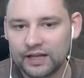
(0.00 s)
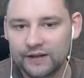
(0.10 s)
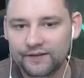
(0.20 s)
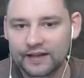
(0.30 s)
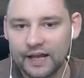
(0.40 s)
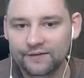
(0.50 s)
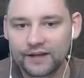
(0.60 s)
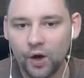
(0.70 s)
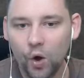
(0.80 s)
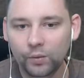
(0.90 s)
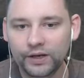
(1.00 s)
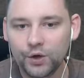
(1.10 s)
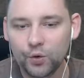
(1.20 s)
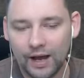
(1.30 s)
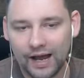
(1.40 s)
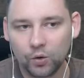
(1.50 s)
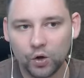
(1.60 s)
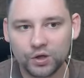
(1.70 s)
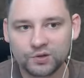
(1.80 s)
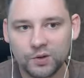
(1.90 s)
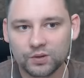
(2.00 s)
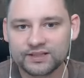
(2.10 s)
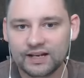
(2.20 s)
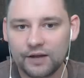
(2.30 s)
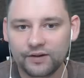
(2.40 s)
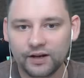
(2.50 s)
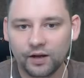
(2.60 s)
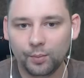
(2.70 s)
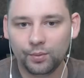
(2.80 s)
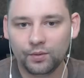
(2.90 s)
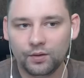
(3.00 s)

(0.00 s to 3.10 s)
If he only knew how close we was to leveling up.